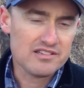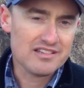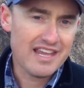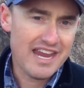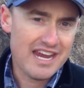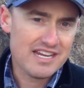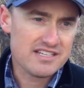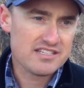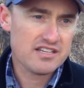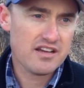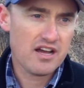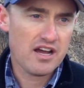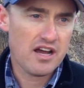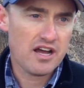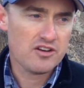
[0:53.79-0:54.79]
late
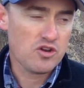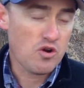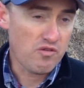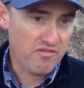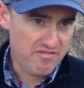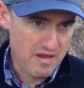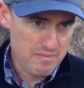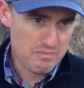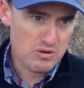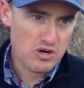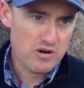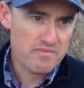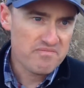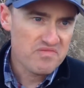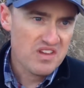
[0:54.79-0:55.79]

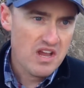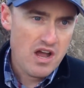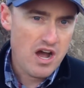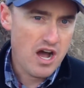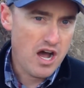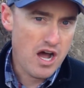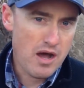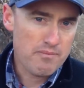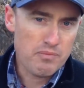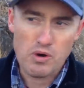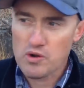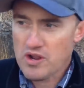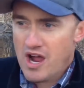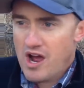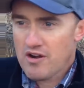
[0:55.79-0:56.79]
November,
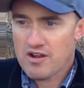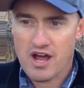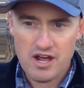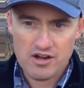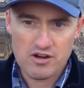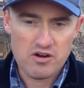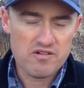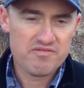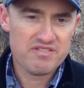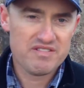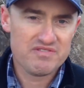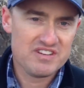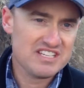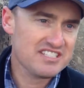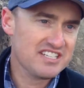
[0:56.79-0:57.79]
pulled out, I don't know,
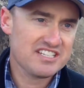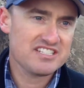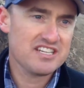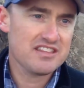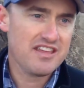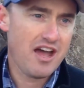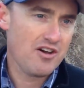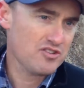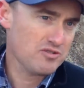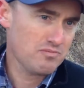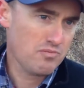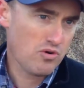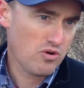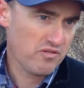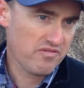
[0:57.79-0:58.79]
50,000-60,000
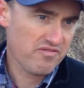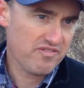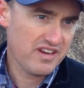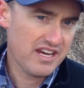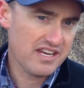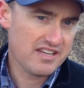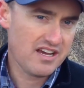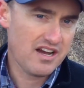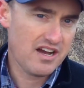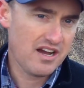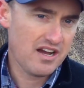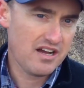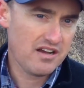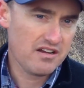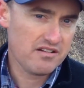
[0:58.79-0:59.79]
board feet
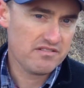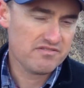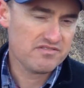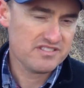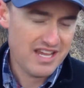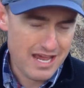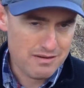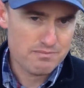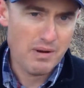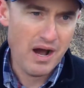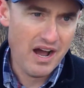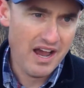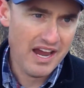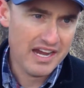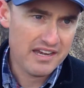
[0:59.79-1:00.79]
of dead
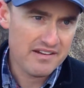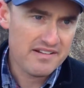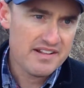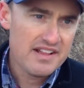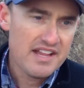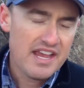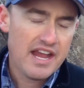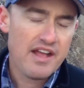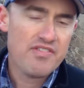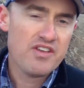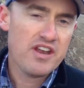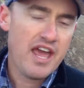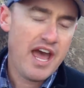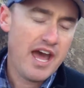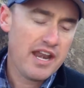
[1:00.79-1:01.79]
pine, and
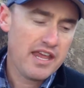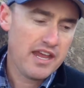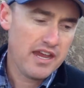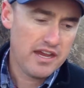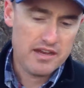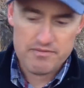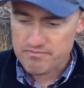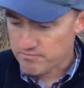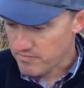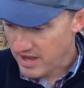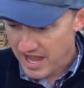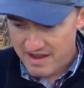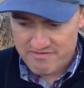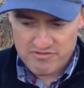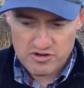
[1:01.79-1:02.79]
then had a
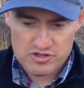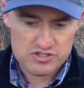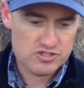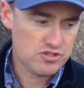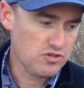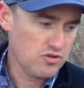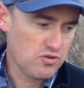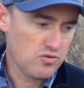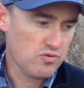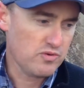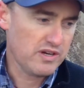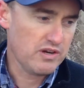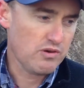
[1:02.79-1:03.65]
effort to